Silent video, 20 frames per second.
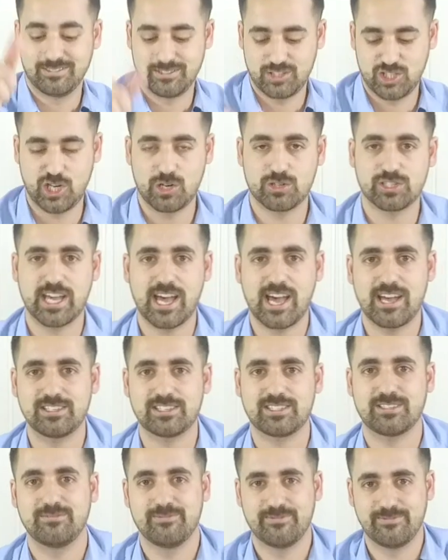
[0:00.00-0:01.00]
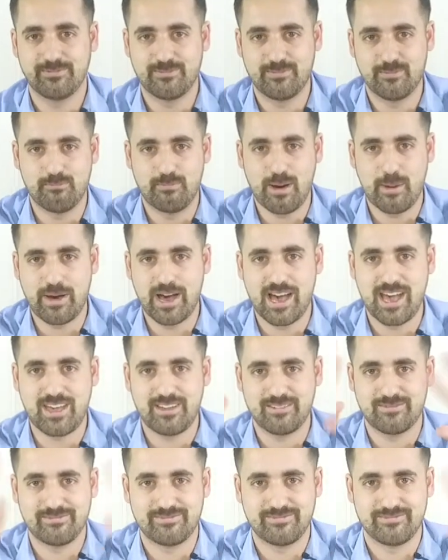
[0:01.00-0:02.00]
Cheers, guys. Bye-bye.
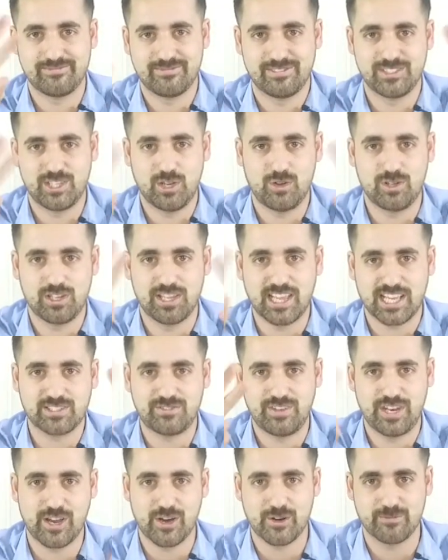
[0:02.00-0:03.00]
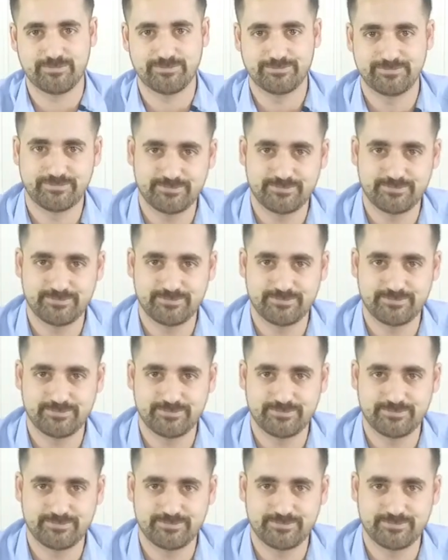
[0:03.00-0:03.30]
See you in the next video.